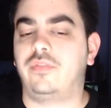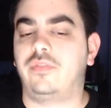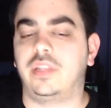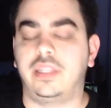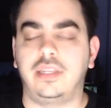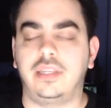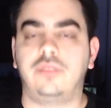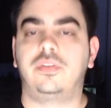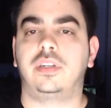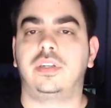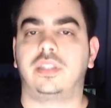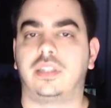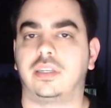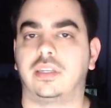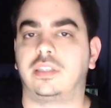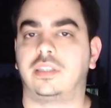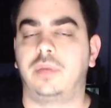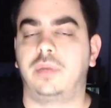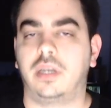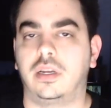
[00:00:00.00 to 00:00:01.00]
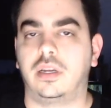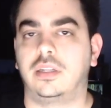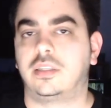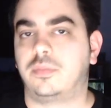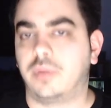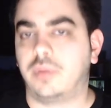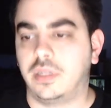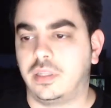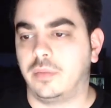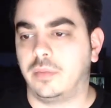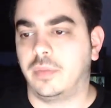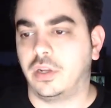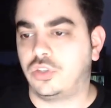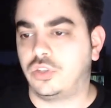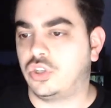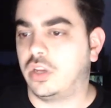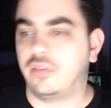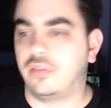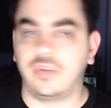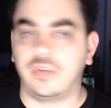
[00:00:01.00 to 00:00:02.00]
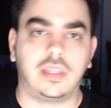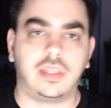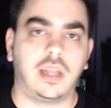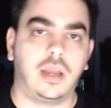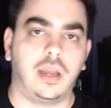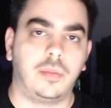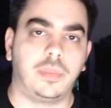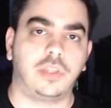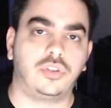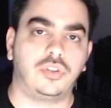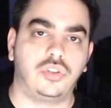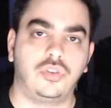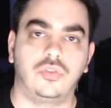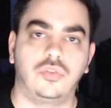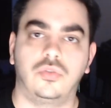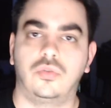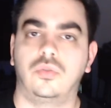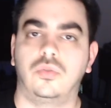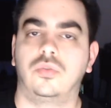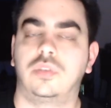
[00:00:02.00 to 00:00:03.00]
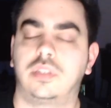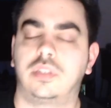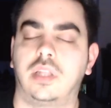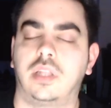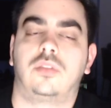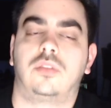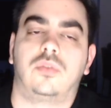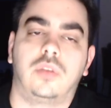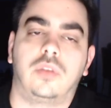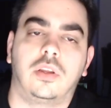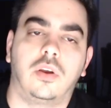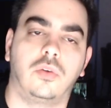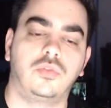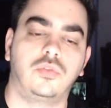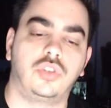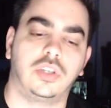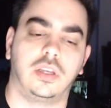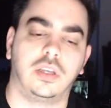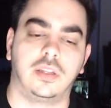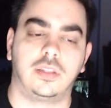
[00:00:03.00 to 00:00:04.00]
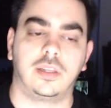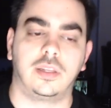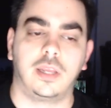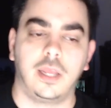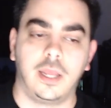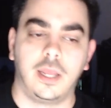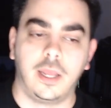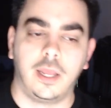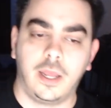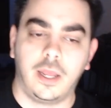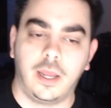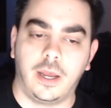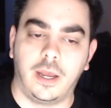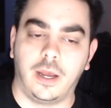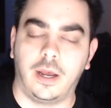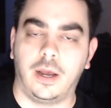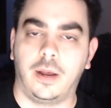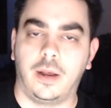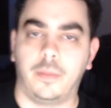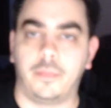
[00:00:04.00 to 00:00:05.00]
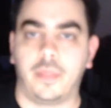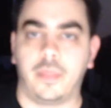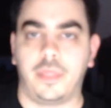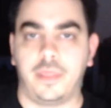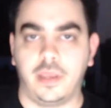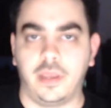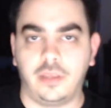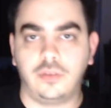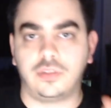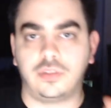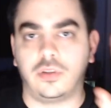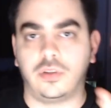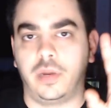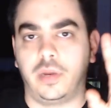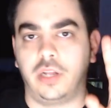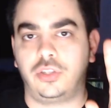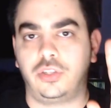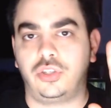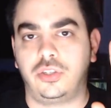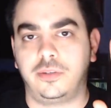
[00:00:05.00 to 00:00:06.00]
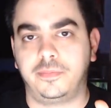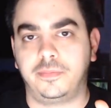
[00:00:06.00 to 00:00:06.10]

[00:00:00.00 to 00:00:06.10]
a different experience pretty much every time that you start to negotiate. Thank you so much.